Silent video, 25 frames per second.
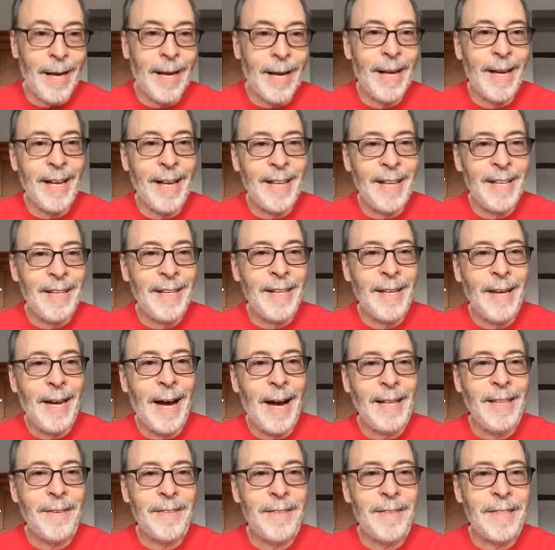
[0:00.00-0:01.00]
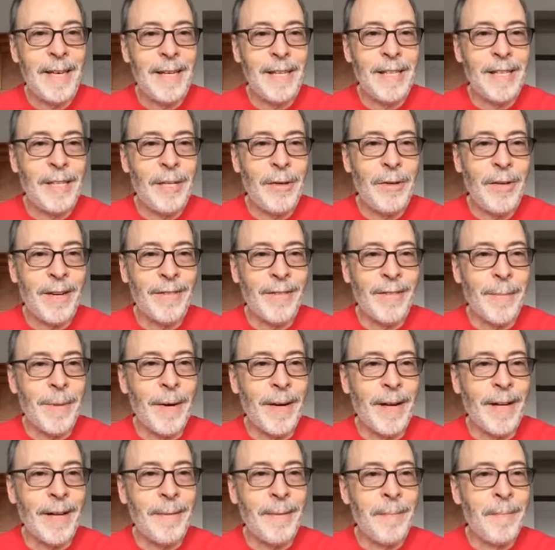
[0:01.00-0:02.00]
I love saying hello to
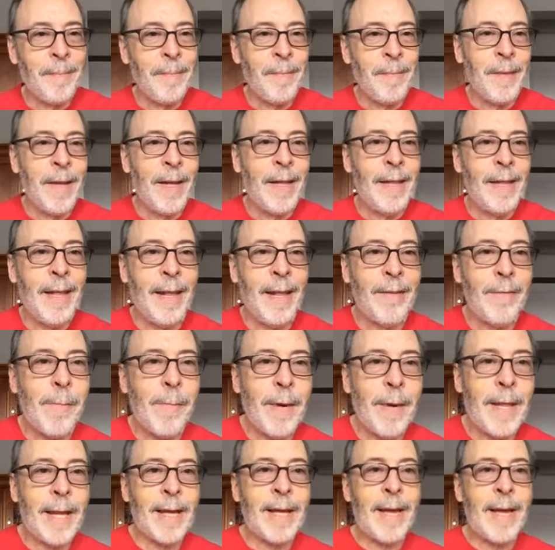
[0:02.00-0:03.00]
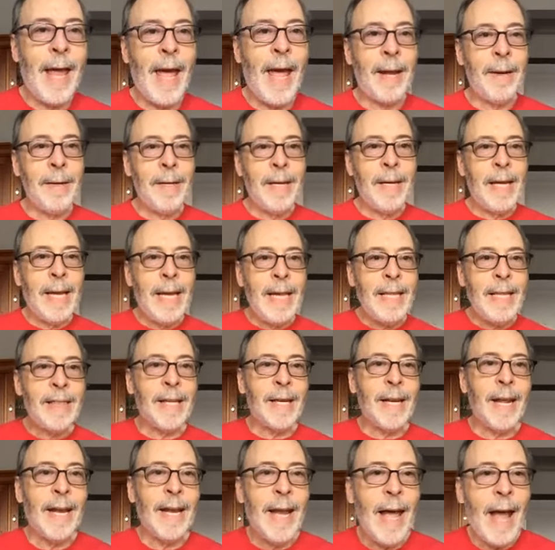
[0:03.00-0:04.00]
everybody, everybody that I can.
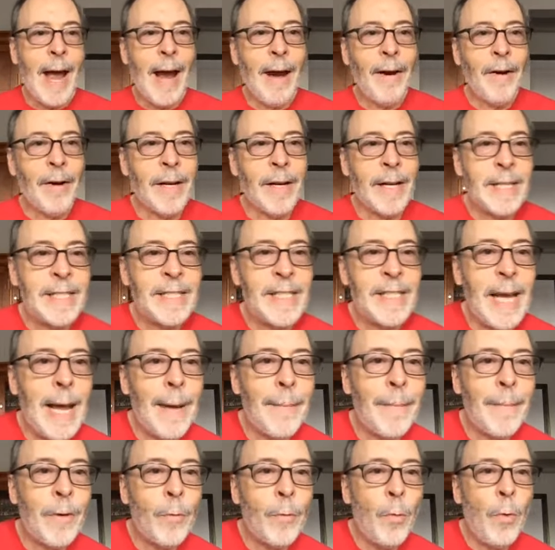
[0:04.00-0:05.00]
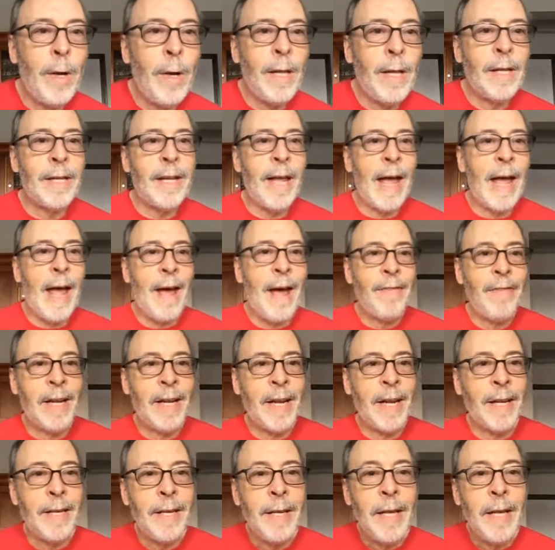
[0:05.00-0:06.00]
Ethan and Aaron and Sam and Will and Evan
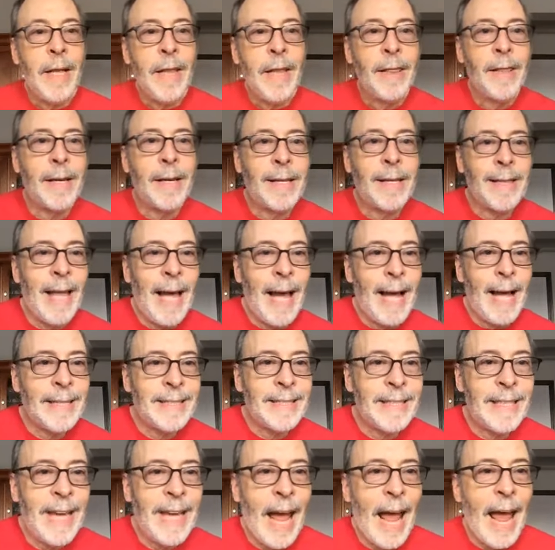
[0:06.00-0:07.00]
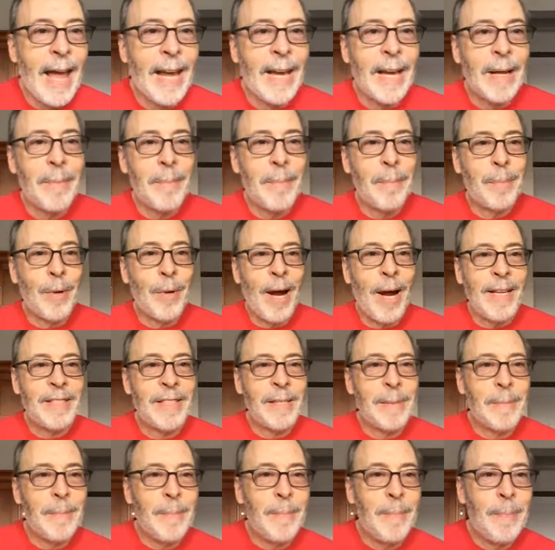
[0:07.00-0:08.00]
and the Glass Gang and Bryce
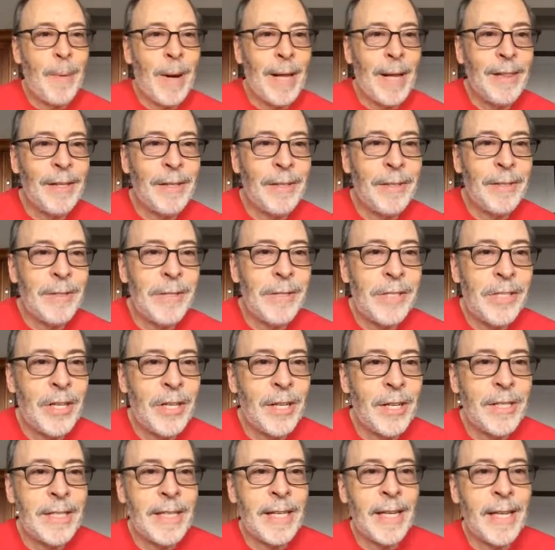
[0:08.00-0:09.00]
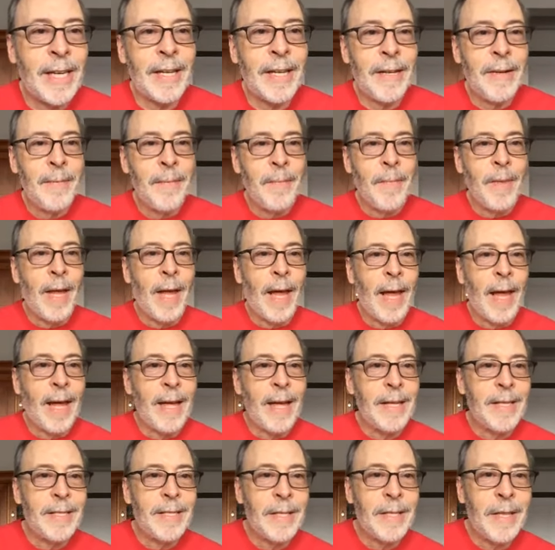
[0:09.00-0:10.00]
and Butler, New Jersey, and
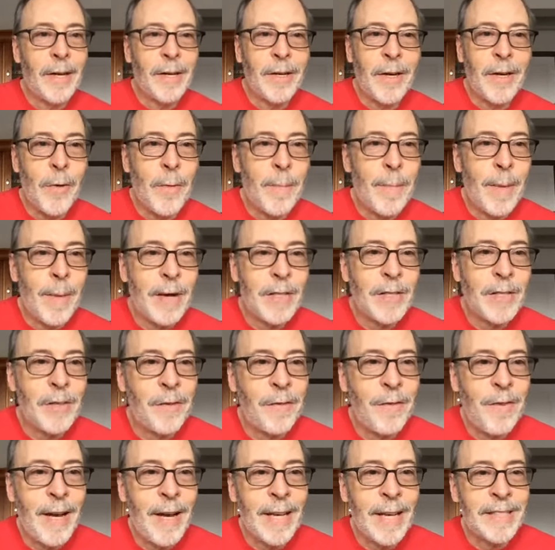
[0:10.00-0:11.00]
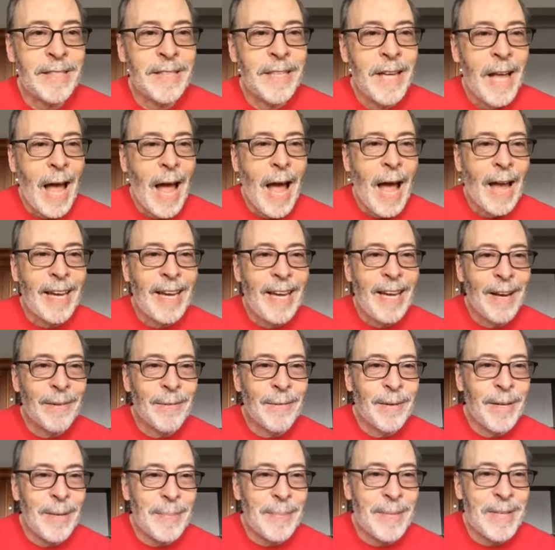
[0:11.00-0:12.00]
and they're going by so fast. I can't
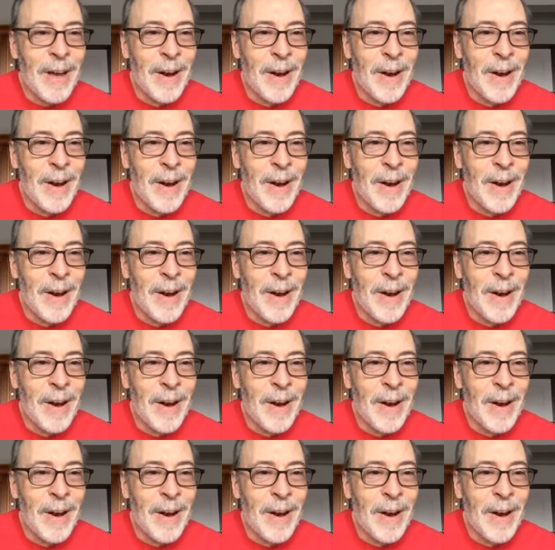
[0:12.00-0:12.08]
read them